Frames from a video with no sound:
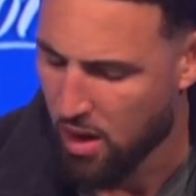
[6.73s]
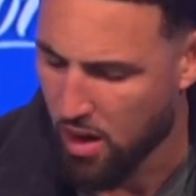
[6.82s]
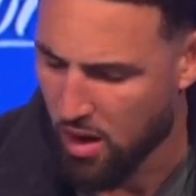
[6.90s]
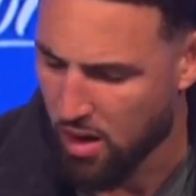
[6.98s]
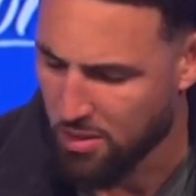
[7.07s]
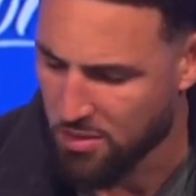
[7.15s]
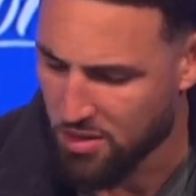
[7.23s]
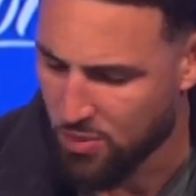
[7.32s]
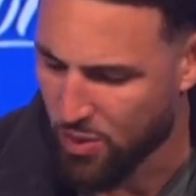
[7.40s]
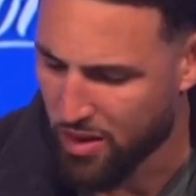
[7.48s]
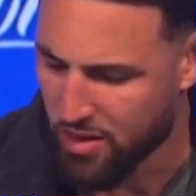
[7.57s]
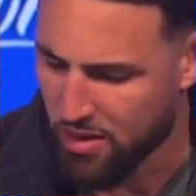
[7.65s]
Just
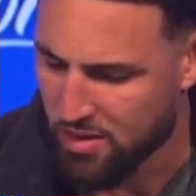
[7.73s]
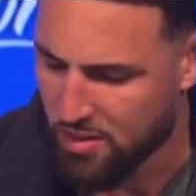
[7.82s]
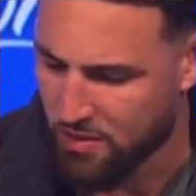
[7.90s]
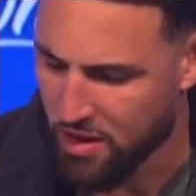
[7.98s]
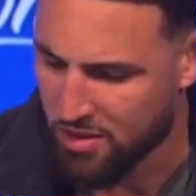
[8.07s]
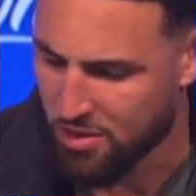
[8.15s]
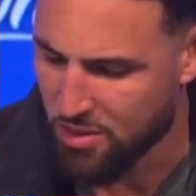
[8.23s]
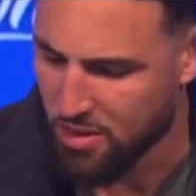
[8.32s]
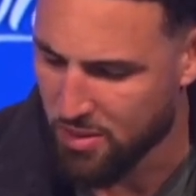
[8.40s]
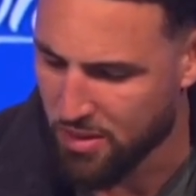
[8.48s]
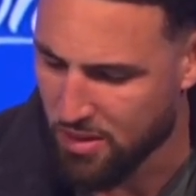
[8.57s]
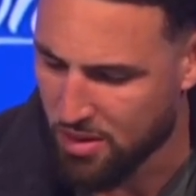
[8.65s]
willing us to
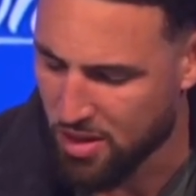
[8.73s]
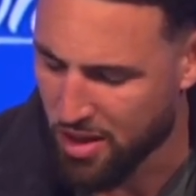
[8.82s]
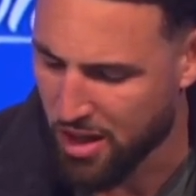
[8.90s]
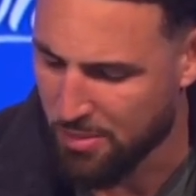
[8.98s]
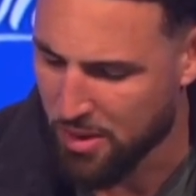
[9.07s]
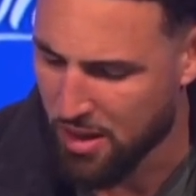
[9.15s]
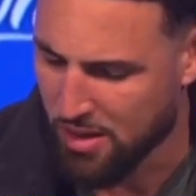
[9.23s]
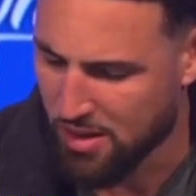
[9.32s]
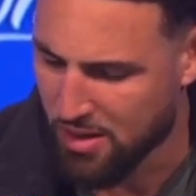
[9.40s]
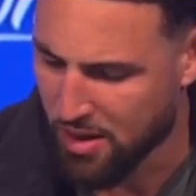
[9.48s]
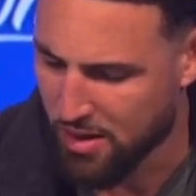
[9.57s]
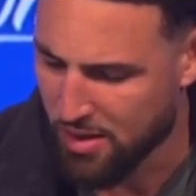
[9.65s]
victory with his shot
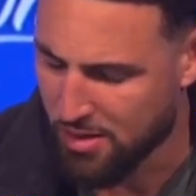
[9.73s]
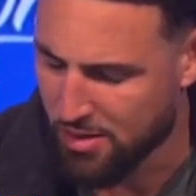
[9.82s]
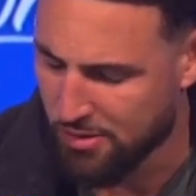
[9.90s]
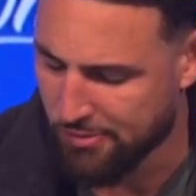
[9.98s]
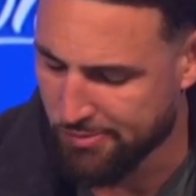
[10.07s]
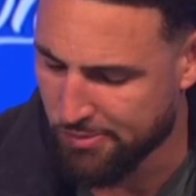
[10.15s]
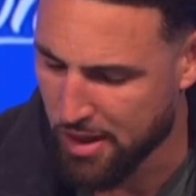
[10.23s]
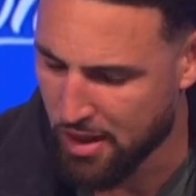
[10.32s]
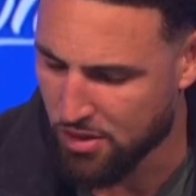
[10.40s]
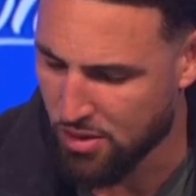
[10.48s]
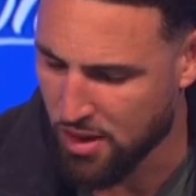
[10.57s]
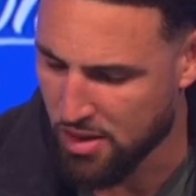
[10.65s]
making and his
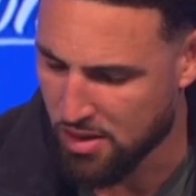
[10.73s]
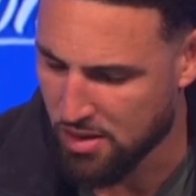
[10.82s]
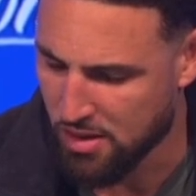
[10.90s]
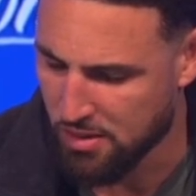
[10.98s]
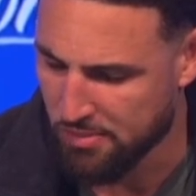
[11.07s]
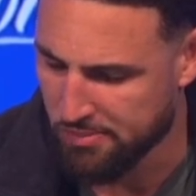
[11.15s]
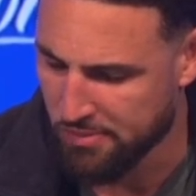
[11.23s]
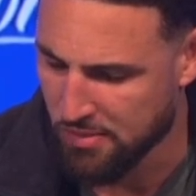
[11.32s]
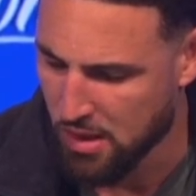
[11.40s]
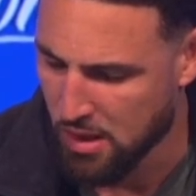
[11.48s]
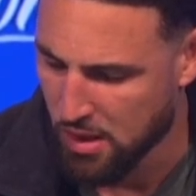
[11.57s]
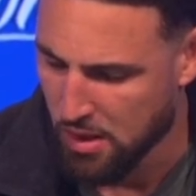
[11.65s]
penetration.
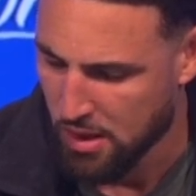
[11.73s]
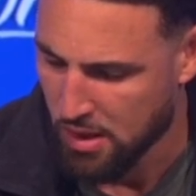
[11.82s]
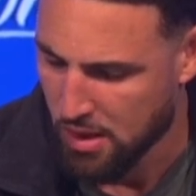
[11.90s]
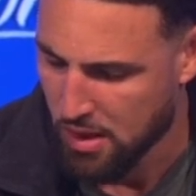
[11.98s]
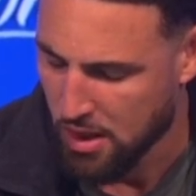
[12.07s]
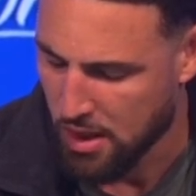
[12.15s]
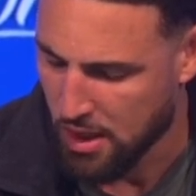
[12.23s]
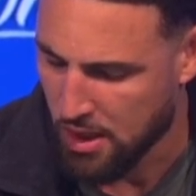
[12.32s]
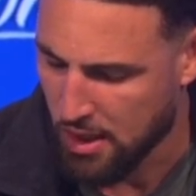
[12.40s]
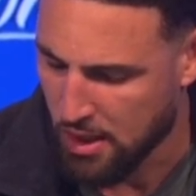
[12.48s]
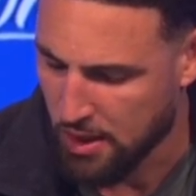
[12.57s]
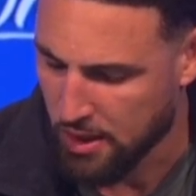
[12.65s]

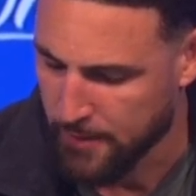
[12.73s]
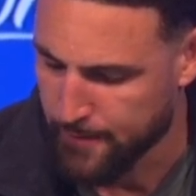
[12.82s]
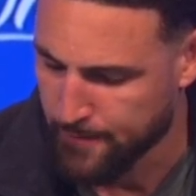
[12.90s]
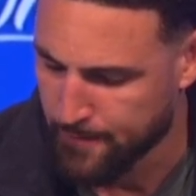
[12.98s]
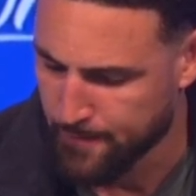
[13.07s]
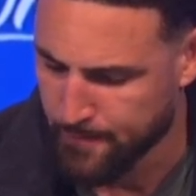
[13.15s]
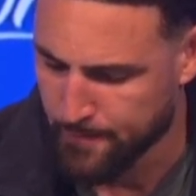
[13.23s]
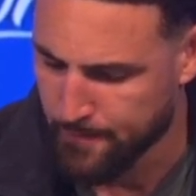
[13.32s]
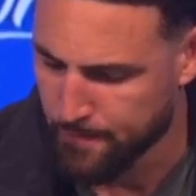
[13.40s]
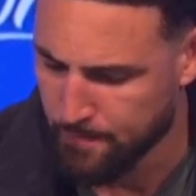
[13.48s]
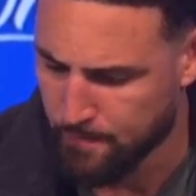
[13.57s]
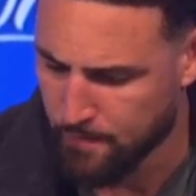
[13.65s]
Never
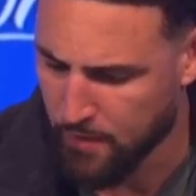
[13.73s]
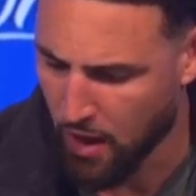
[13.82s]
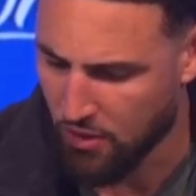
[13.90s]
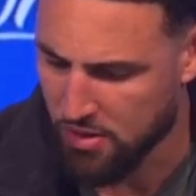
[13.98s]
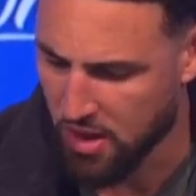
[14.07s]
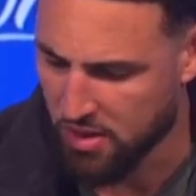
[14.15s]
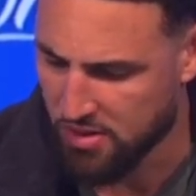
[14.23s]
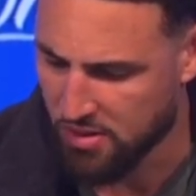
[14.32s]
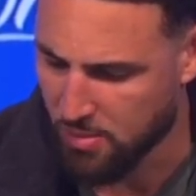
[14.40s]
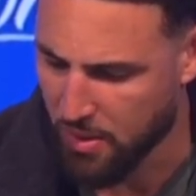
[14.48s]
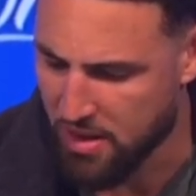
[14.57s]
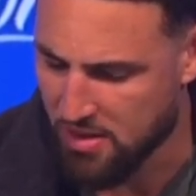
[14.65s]

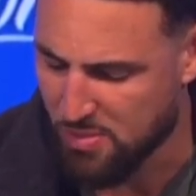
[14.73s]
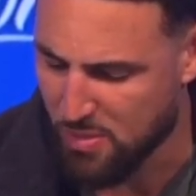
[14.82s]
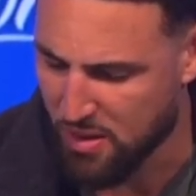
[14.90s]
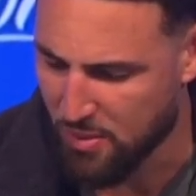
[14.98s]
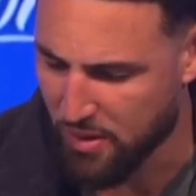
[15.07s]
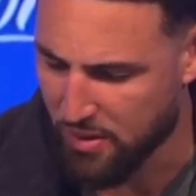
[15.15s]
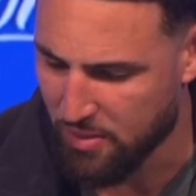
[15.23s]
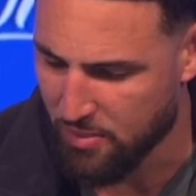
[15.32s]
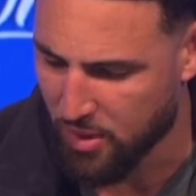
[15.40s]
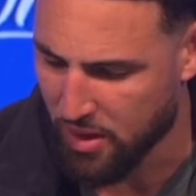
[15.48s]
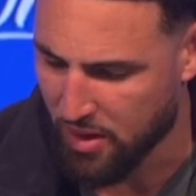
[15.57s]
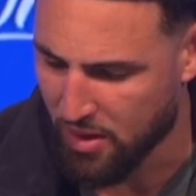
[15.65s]
seasoned amazes me with
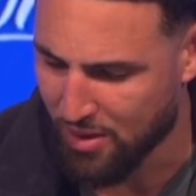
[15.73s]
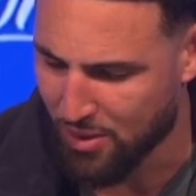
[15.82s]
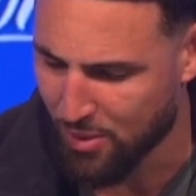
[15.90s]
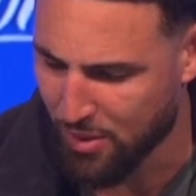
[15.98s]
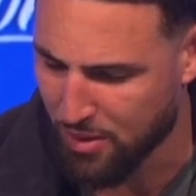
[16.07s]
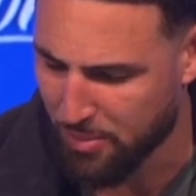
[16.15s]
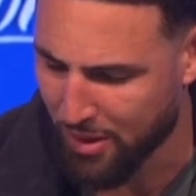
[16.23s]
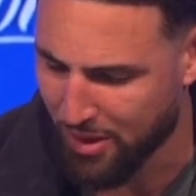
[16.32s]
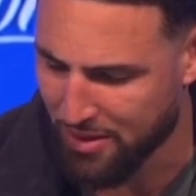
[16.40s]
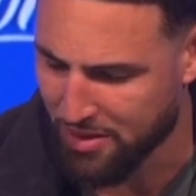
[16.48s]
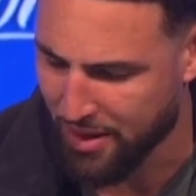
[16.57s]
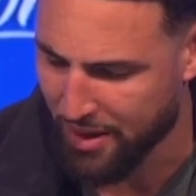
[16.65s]
what he can do with the
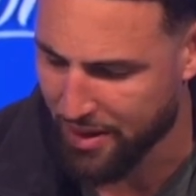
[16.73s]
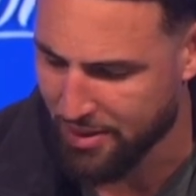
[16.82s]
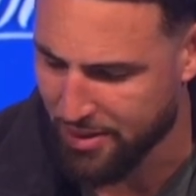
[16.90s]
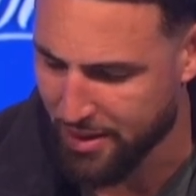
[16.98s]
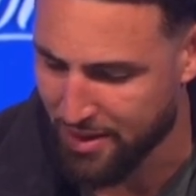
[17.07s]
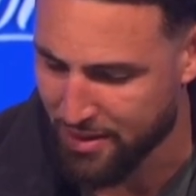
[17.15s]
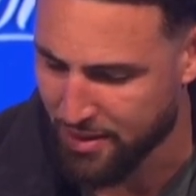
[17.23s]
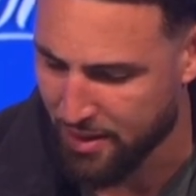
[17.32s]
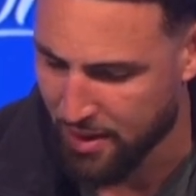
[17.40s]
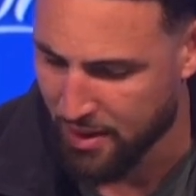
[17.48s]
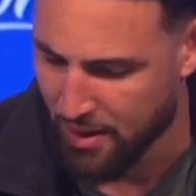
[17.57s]
ball in his hands, and